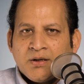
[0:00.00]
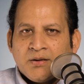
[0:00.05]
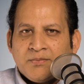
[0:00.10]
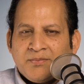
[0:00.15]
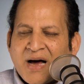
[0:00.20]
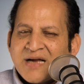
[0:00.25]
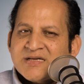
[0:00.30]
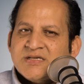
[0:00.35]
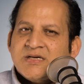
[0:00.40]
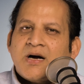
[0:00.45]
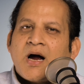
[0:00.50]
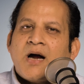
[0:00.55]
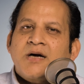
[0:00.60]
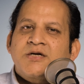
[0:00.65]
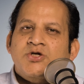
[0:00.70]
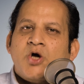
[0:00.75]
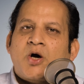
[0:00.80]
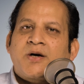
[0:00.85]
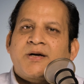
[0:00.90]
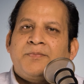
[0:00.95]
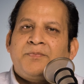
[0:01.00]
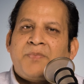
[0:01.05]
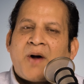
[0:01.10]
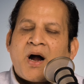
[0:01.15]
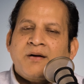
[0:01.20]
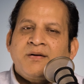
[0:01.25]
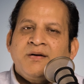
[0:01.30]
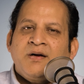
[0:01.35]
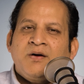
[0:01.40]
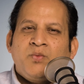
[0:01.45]
Mastercard sought a
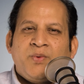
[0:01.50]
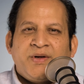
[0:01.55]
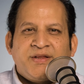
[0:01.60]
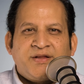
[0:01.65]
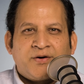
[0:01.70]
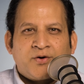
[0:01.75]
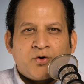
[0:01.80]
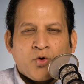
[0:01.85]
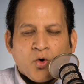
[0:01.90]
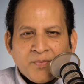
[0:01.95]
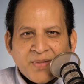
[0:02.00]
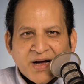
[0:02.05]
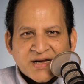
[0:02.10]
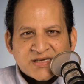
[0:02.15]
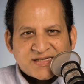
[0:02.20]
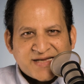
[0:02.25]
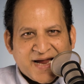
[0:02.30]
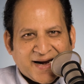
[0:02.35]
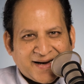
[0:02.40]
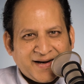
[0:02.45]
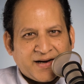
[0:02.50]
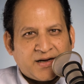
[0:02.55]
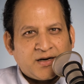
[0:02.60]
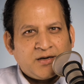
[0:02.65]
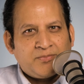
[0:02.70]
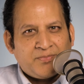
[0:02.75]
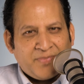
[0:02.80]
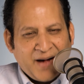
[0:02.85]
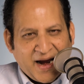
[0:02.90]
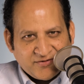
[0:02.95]
partner with a robust
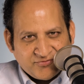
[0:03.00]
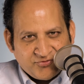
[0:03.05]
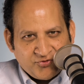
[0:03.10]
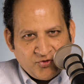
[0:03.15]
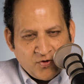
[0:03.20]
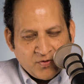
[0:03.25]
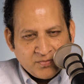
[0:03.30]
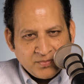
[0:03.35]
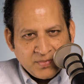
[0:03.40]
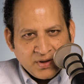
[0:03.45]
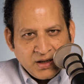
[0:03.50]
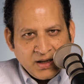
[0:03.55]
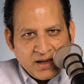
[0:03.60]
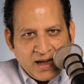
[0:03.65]
technical platform